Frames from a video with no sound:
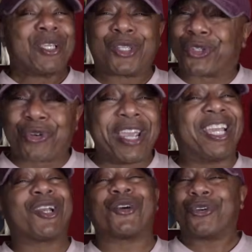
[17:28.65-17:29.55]

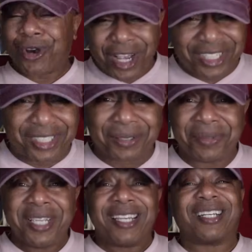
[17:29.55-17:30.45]
straight crushed him
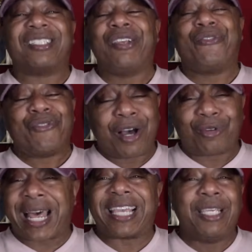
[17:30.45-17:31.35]
because he
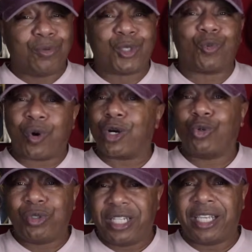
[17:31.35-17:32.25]
felt like he was the one
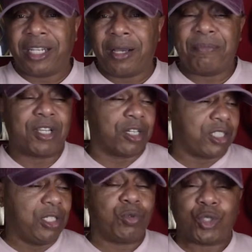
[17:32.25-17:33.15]
who did him
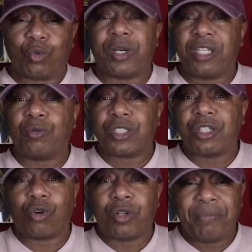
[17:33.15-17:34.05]
because he was the one that was
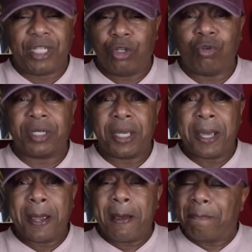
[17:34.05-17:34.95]
known to be doing it.
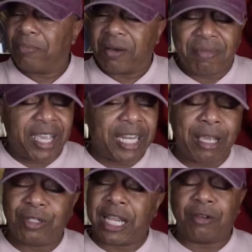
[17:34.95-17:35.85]
But man,
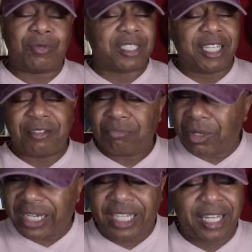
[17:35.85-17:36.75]
they, they was getting
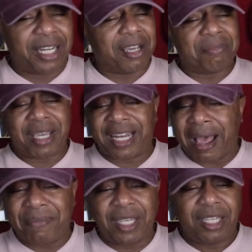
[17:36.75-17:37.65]
money in there, man.
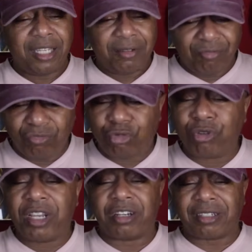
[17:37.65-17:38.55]
I mean,
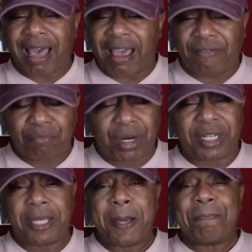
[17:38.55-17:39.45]
real live
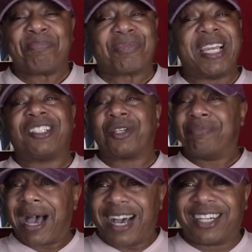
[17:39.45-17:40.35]
money. And to
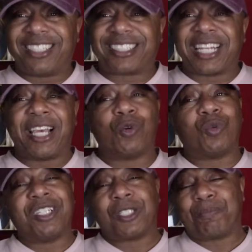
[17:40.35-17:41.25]
my understanding,
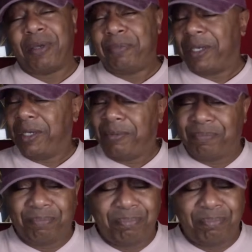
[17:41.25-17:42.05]
when this PPP